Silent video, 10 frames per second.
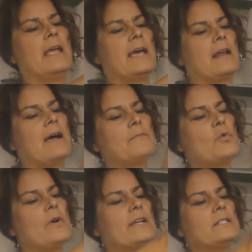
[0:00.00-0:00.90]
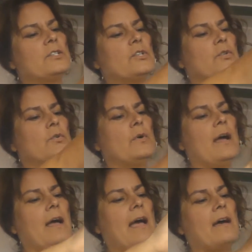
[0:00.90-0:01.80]
And I'm going to
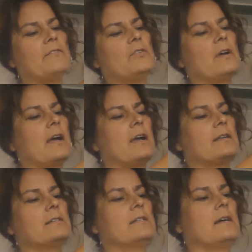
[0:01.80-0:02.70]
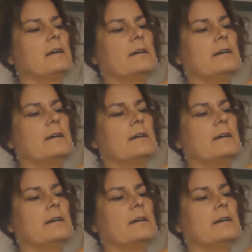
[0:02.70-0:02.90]
have you guys